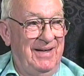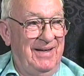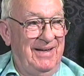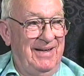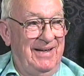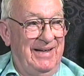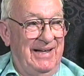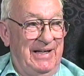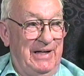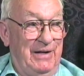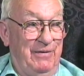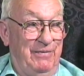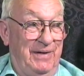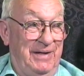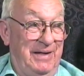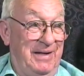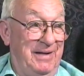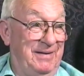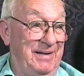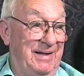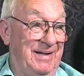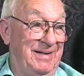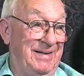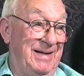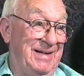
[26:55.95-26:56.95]
And if
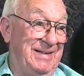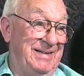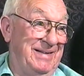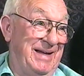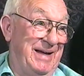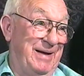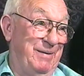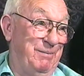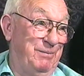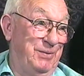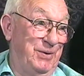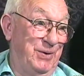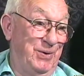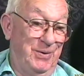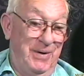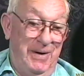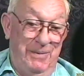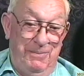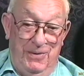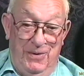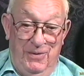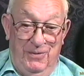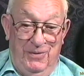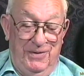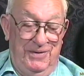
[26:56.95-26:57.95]
anything like that blew up,
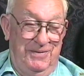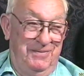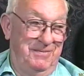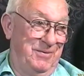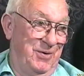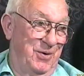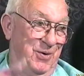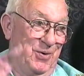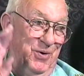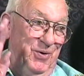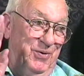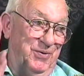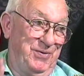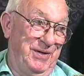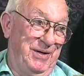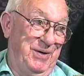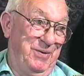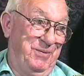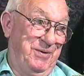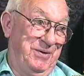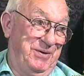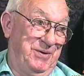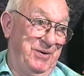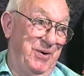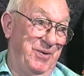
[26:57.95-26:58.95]
it would the whole thing
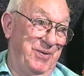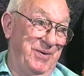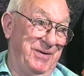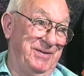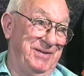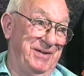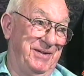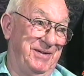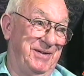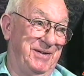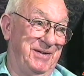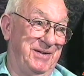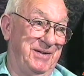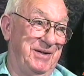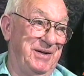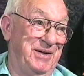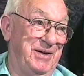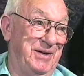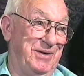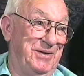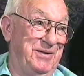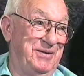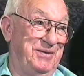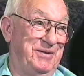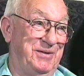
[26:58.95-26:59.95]
would go into the
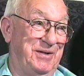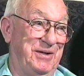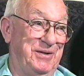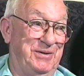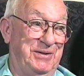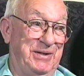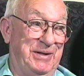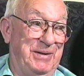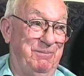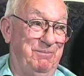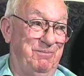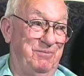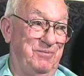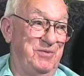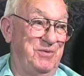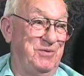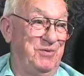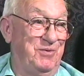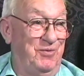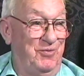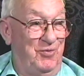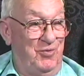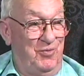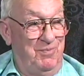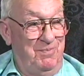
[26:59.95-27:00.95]
the deep
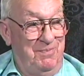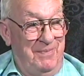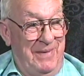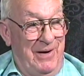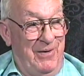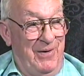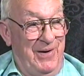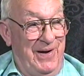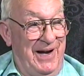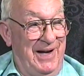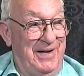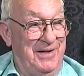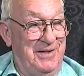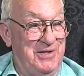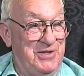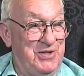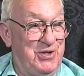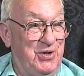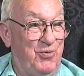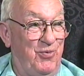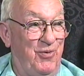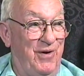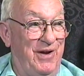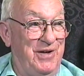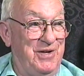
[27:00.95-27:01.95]
Marianas
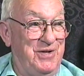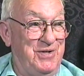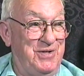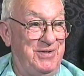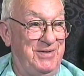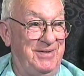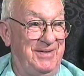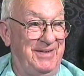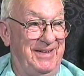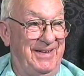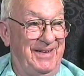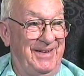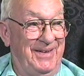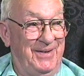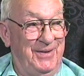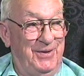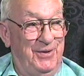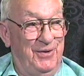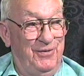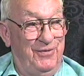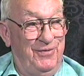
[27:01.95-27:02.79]
Trench, you know, you mm -hmm.